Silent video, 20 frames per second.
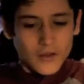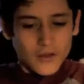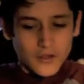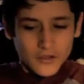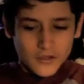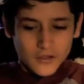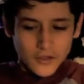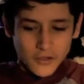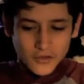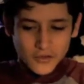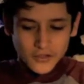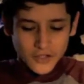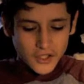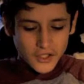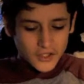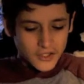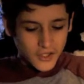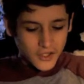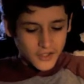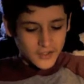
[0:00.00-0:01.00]

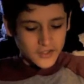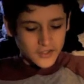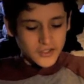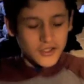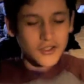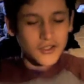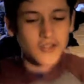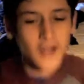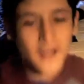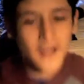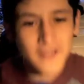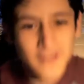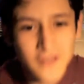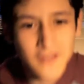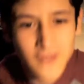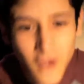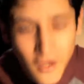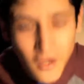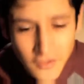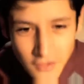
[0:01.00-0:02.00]
She tries to
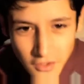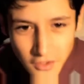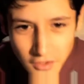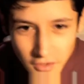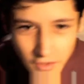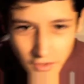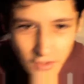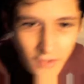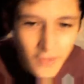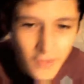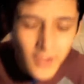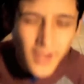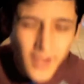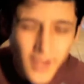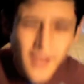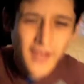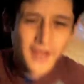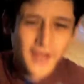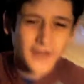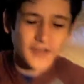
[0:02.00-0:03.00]
talk to her,
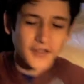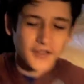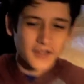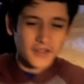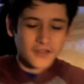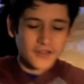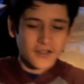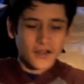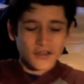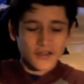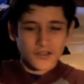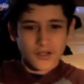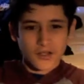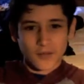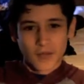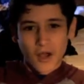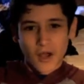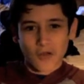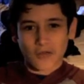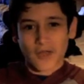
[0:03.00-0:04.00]
and he tells her
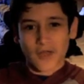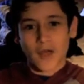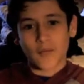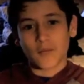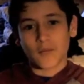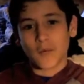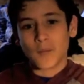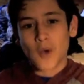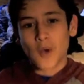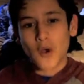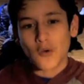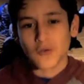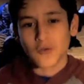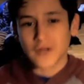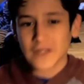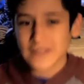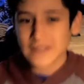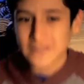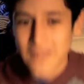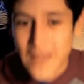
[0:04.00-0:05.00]
about that Mapone.
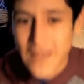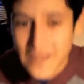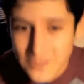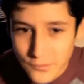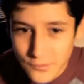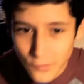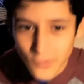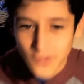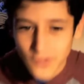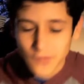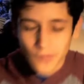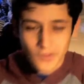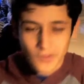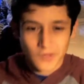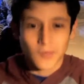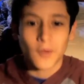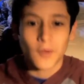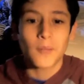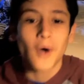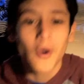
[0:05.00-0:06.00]
His last word was
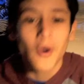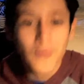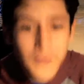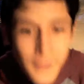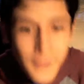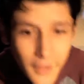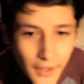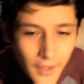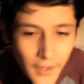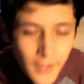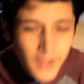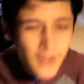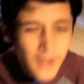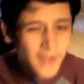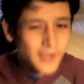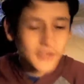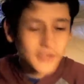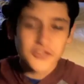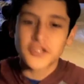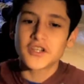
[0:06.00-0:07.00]
Mapone,
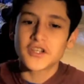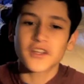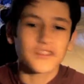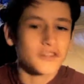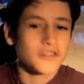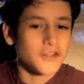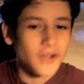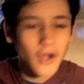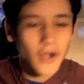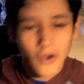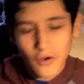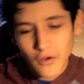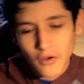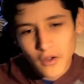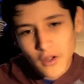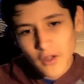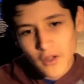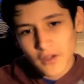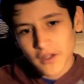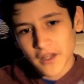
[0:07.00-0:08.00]
and she doesn't know.
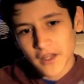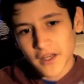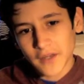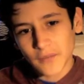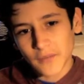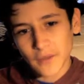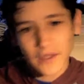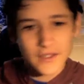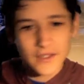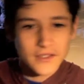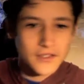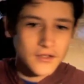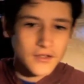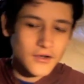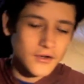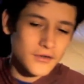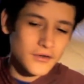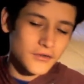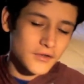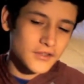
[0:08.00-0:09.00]
Anyways,
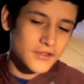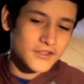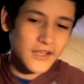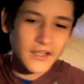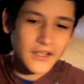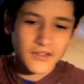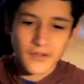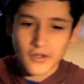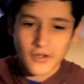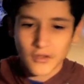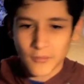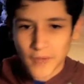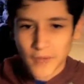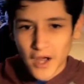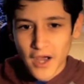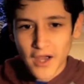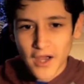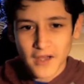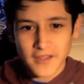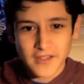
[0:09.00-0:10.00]
they're saying their
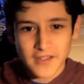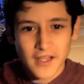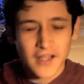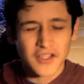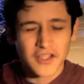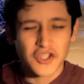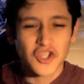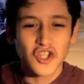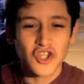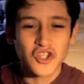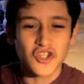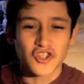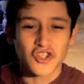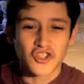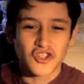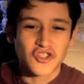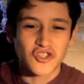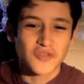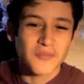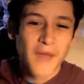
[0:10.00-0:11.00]
goodbyes, and she
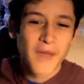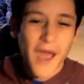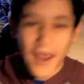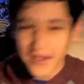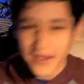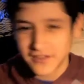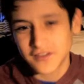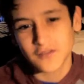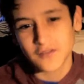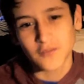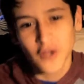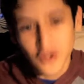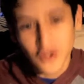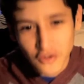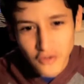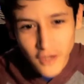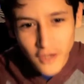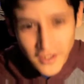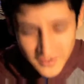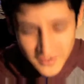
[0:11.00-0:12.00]
just smacks him across